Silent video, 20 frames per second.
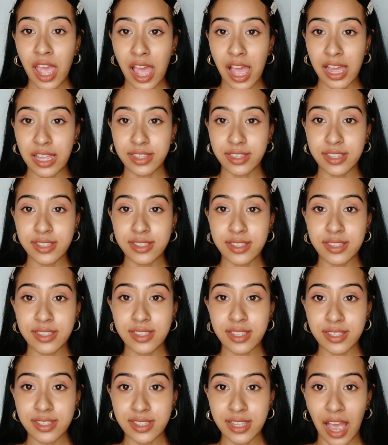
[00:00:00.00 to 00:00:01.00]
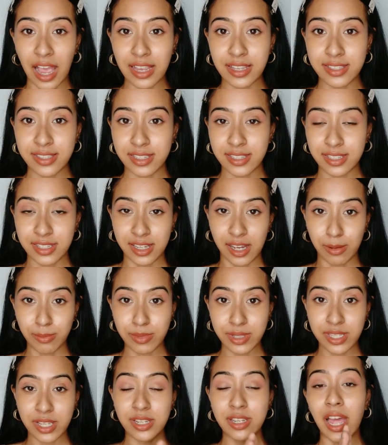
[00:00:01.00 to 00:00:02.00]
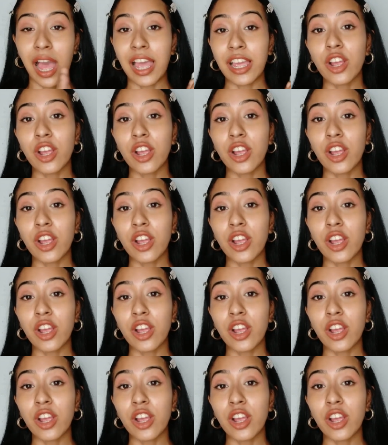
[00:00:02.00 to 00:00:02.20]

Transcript: and this is the size it comes in.